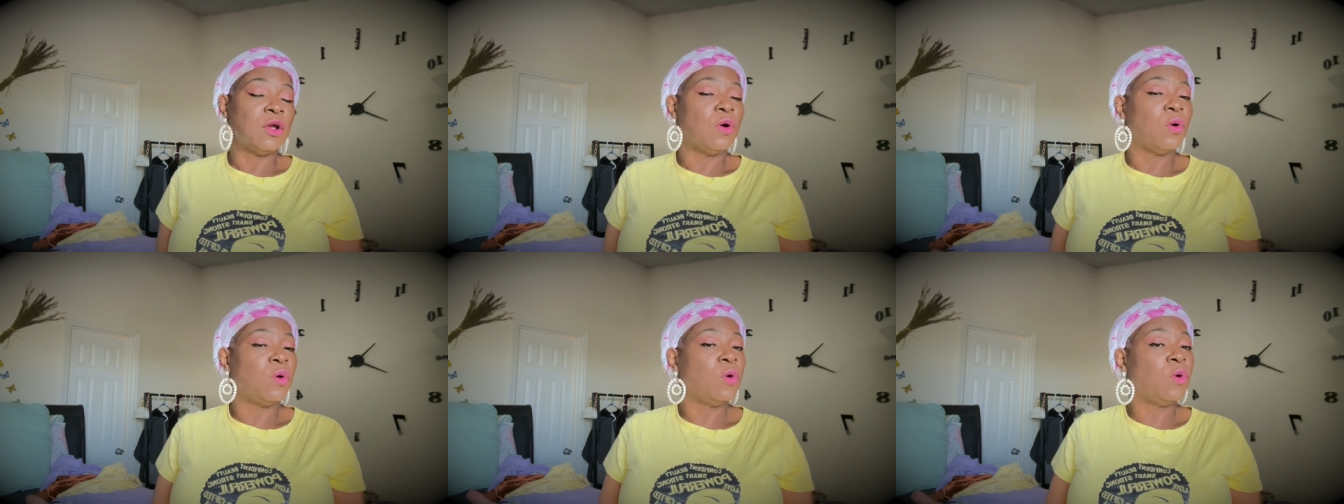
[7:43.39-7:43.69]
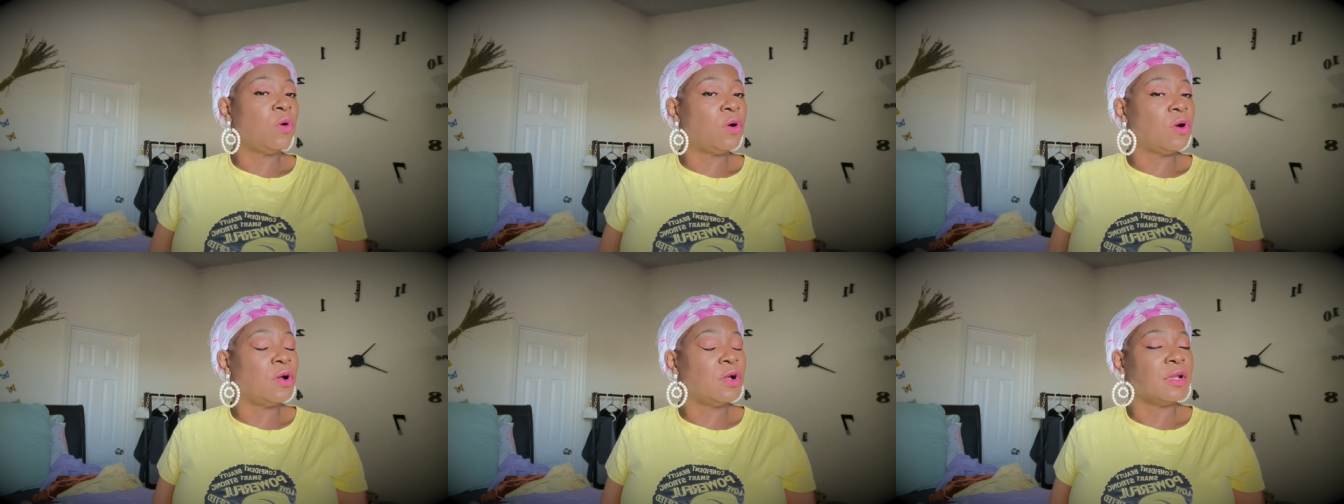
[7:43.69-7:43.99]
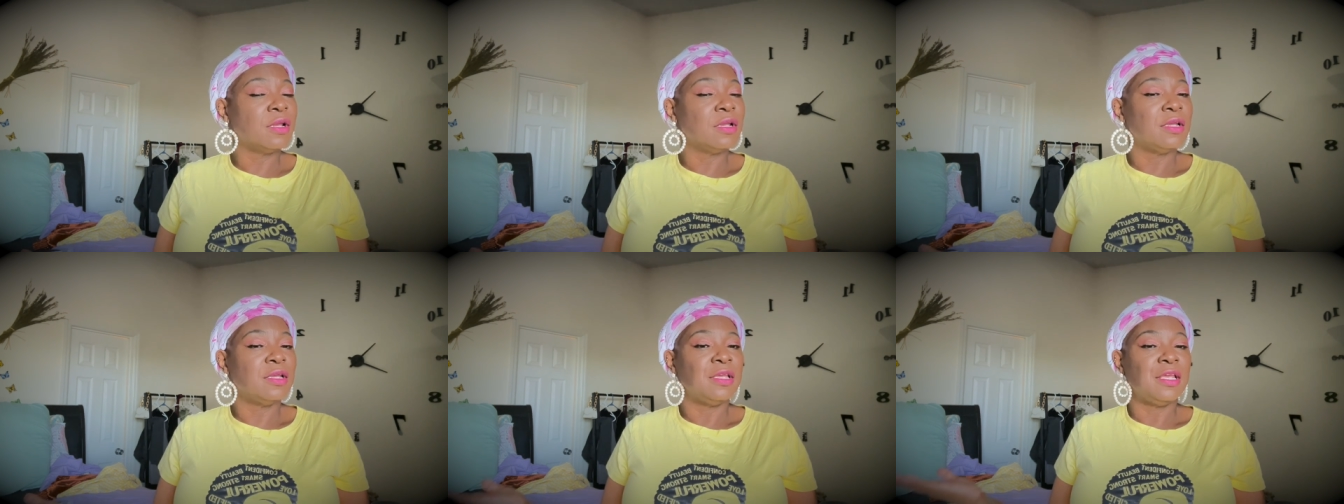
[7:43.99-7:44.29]

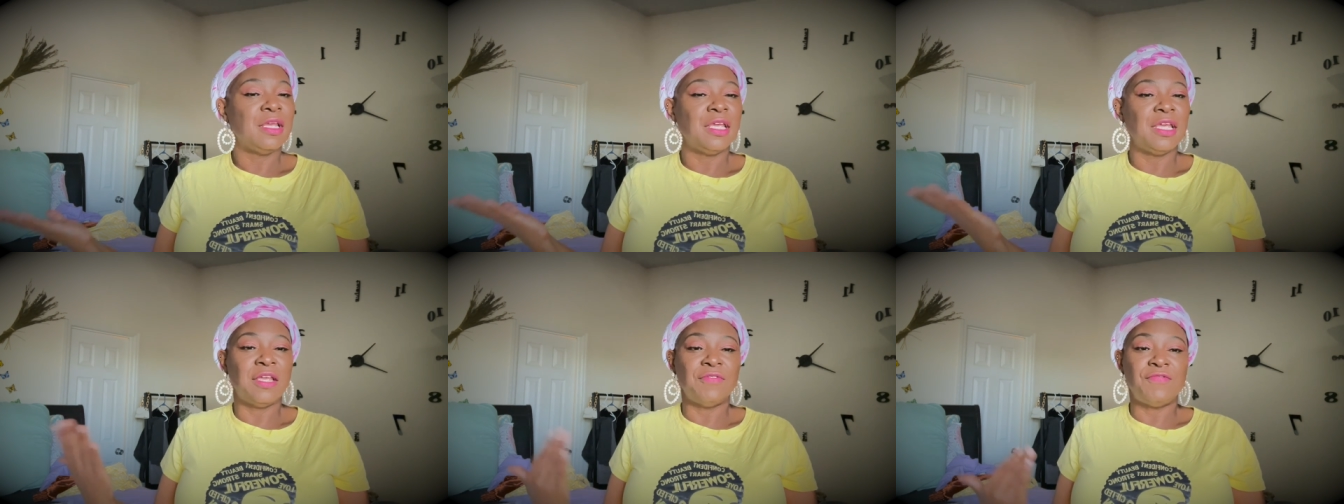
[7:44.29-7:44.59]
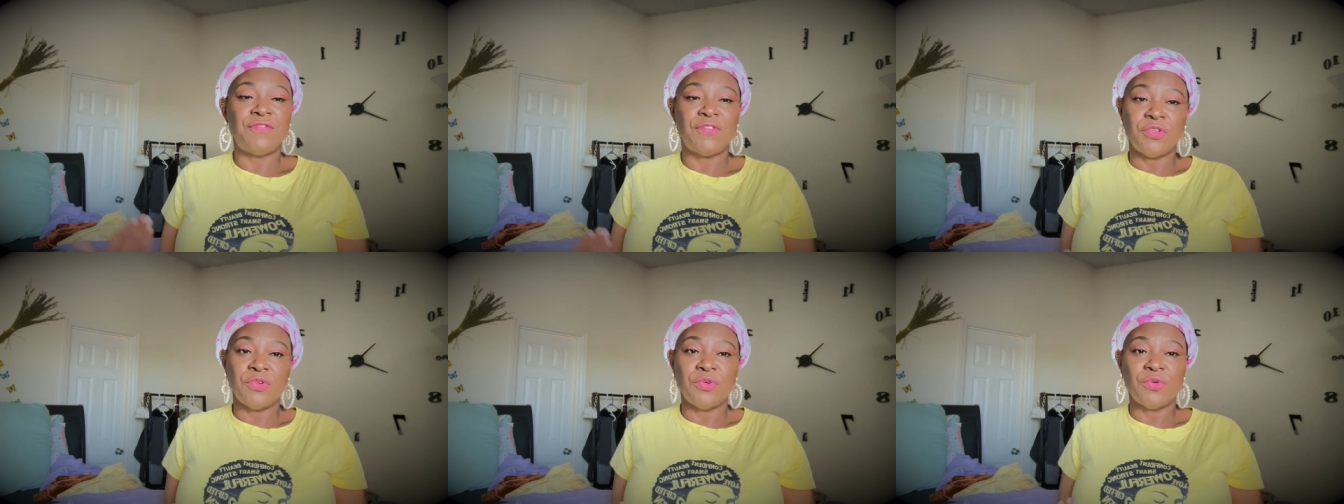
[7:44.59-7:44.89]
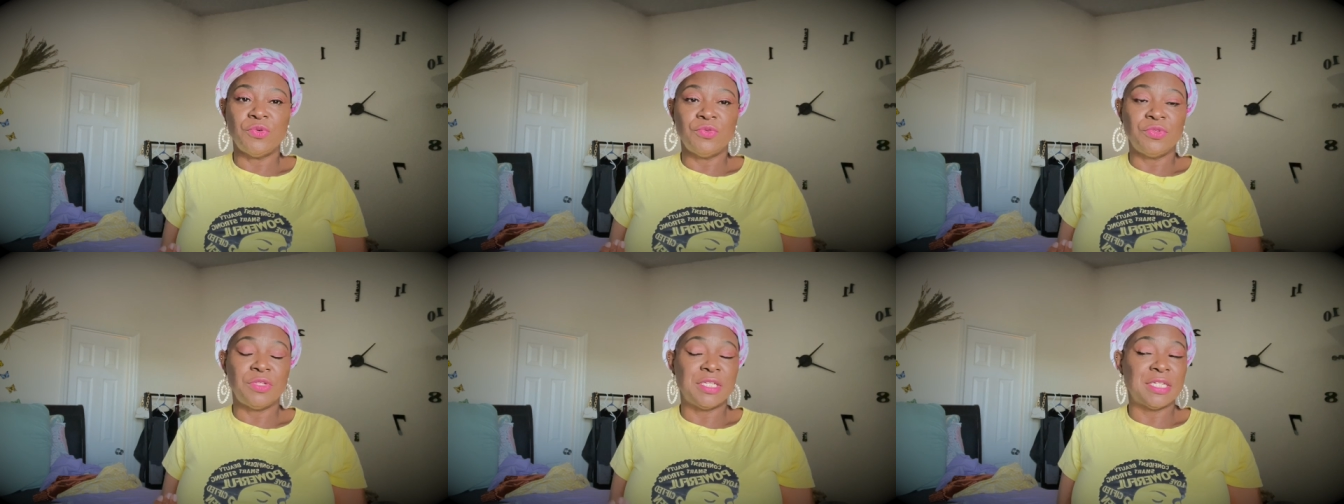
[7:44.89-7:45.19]
Or if
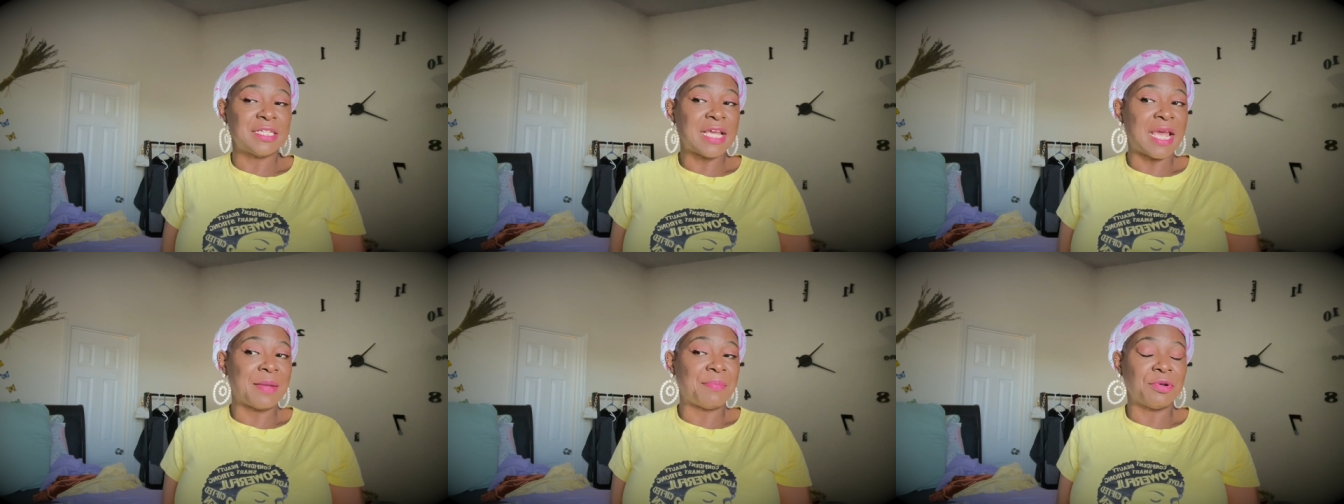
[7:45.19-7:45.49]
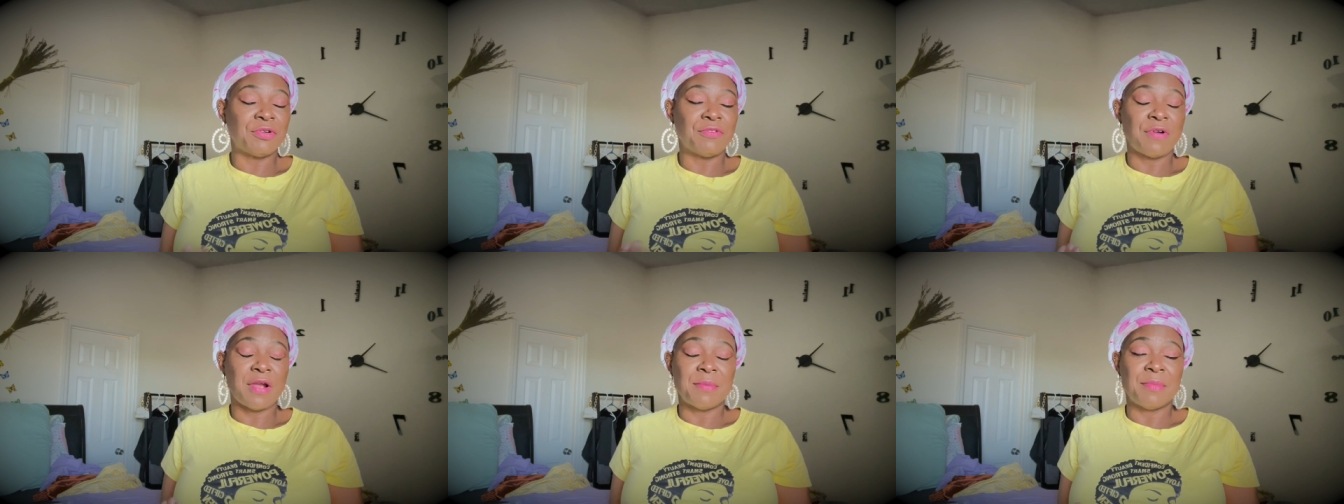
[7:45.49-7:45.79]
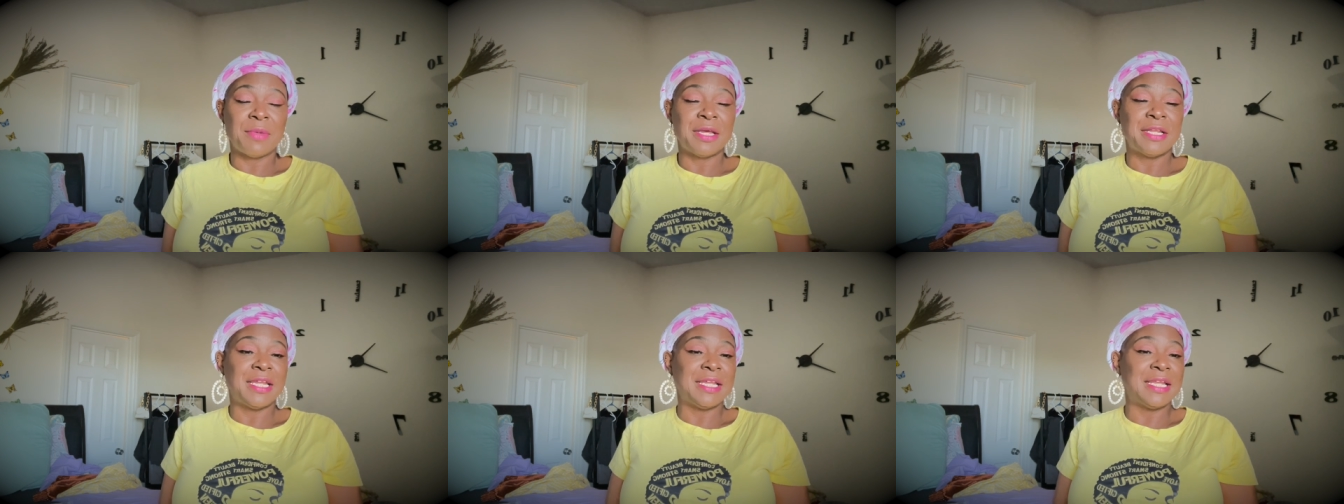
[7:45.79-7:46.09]
you the type of
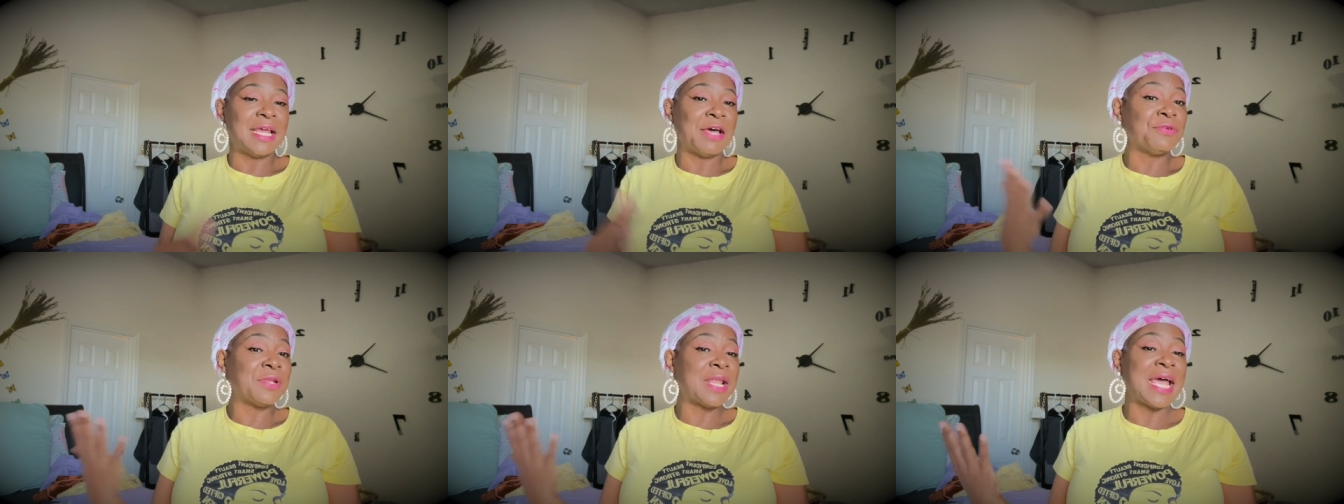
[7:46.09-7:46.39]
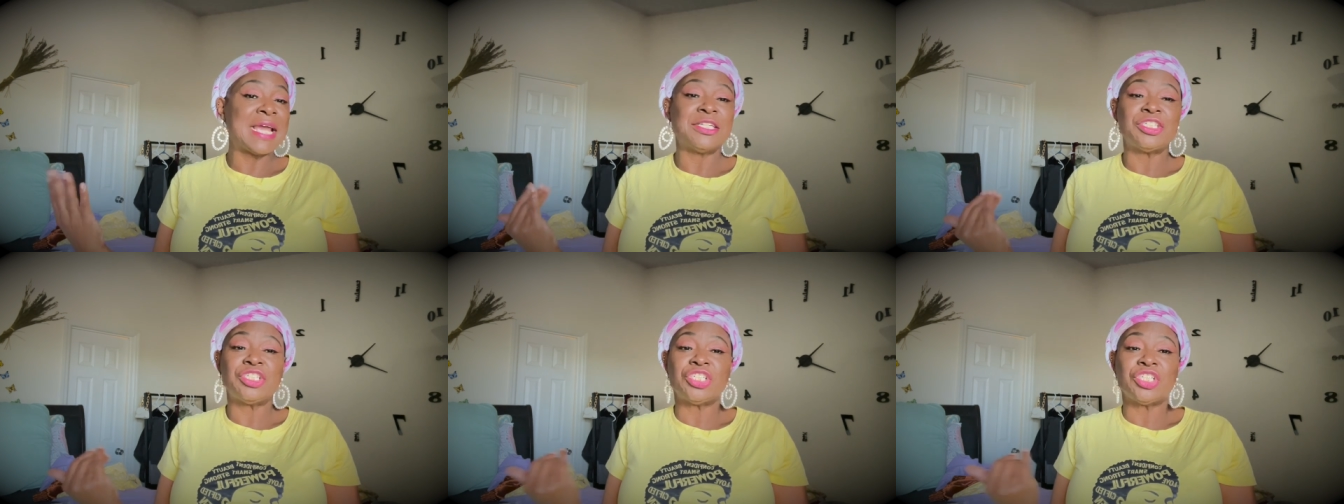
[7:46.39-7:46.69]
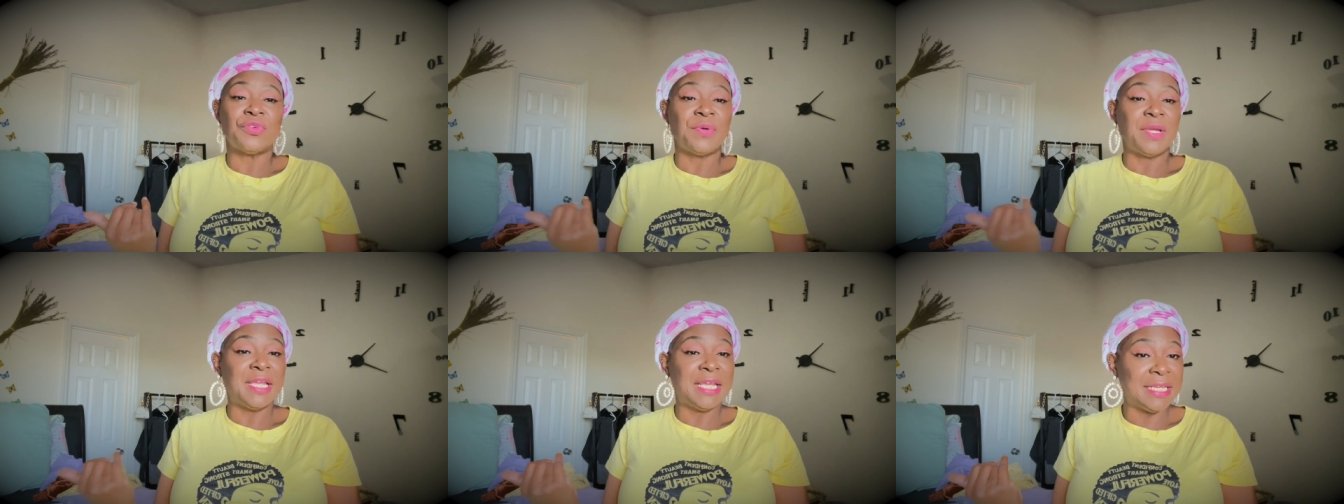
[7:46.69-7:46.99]
grandma that don't like to
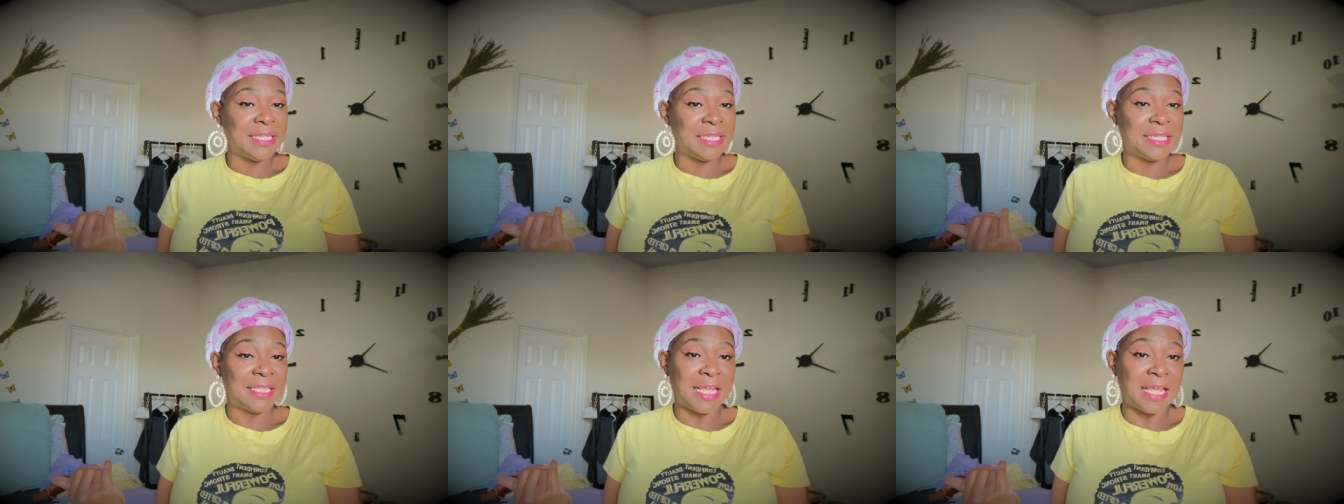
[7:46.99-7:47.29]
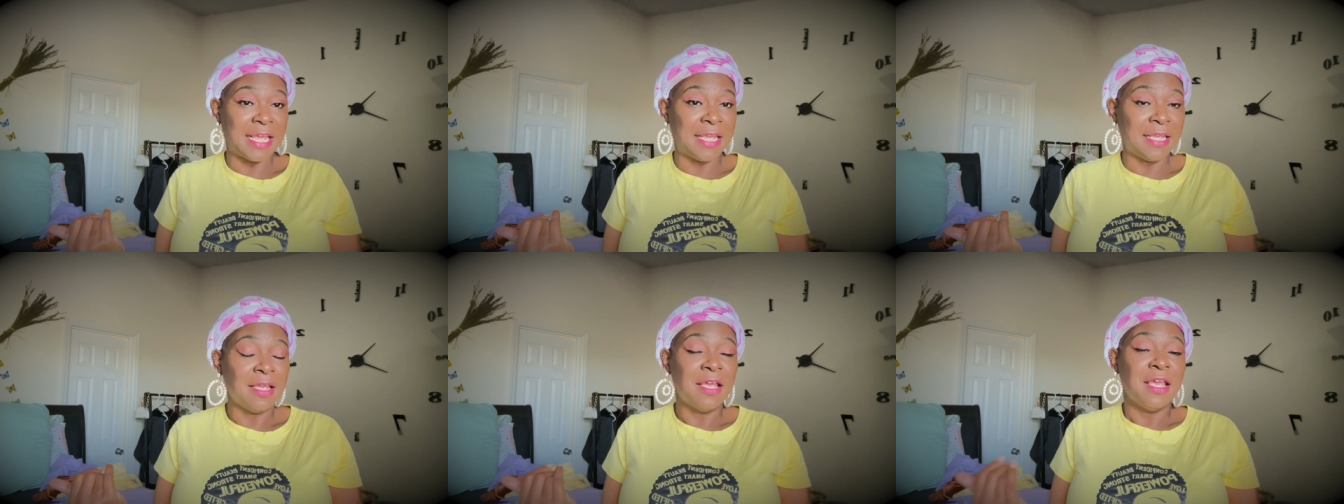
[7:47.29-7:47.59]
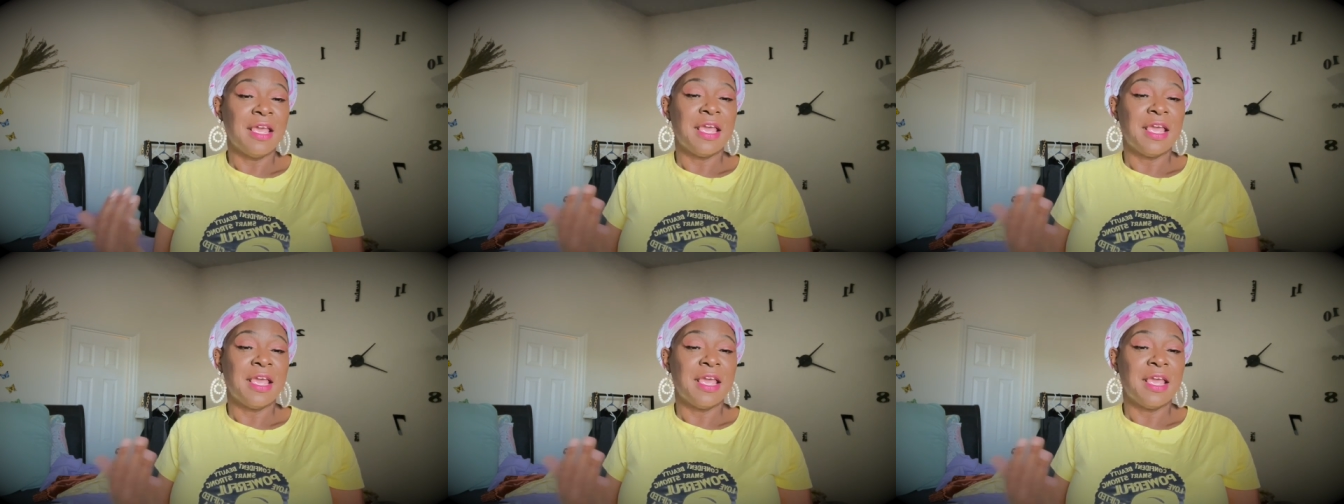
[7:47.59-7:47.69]
show anything